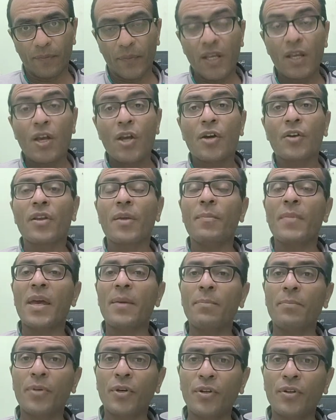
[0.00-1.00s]

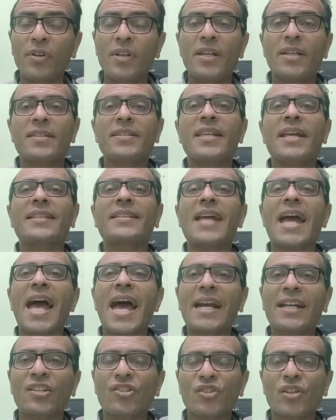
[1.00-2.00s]
Remember that
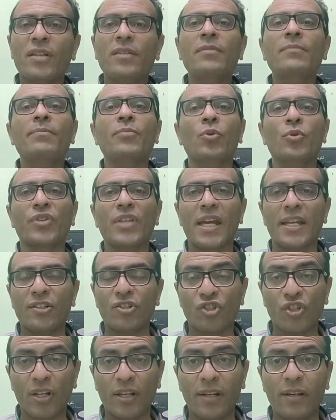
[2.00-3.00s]
action
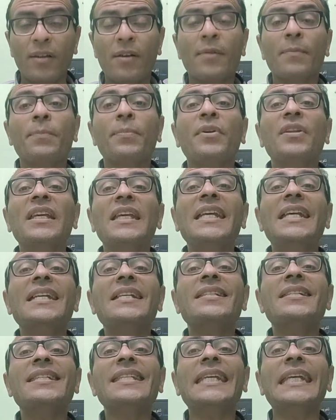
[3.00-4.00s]
potential
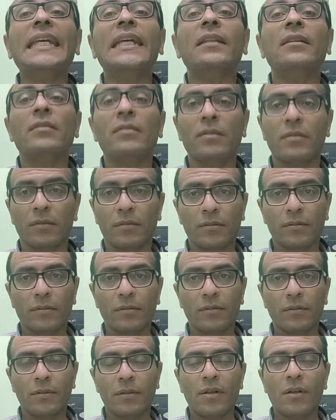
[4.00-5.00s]
precede,
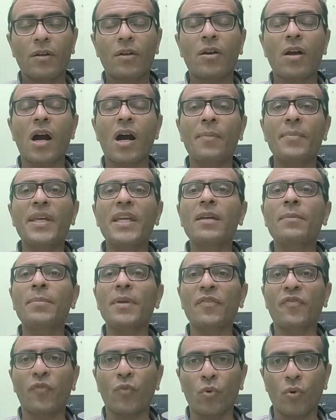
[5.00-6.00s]
coming
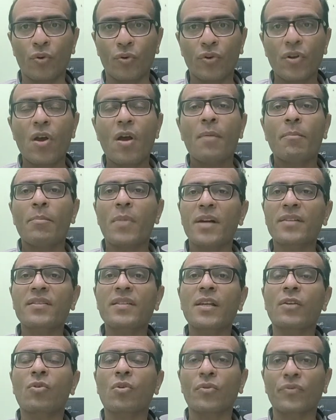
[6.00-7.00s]
before muscle
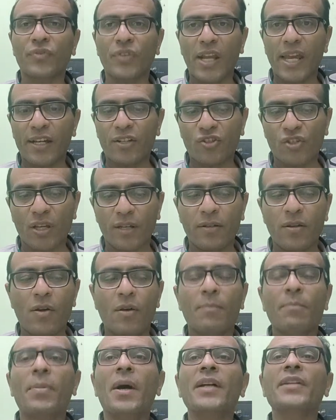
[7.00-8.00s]
contraction
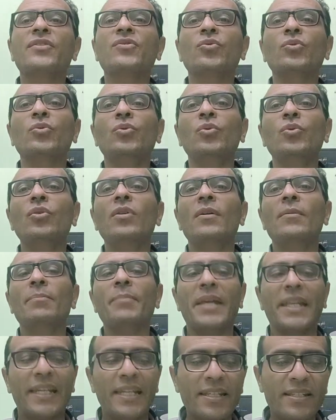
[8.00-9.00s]
by 2
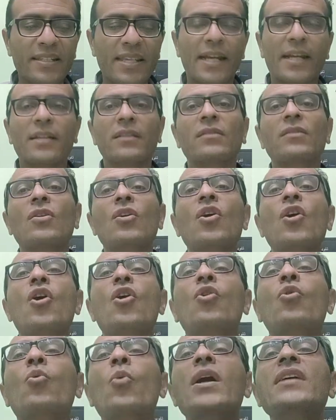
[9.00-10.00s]
milliseconds.
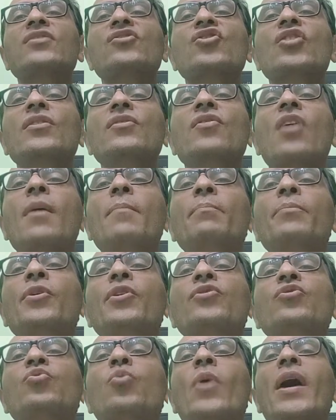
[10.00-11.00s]
Question number
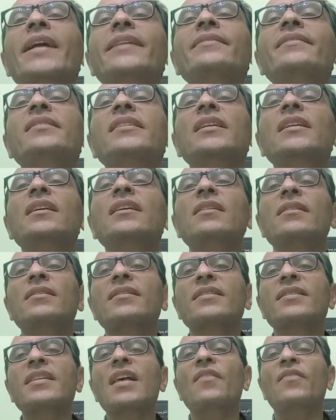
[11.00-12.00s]

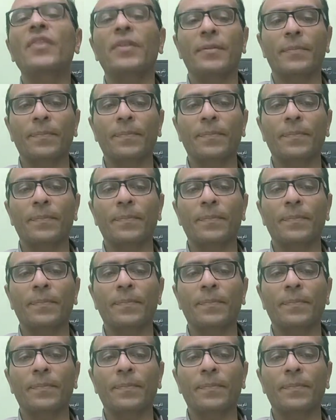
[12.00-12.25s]
27.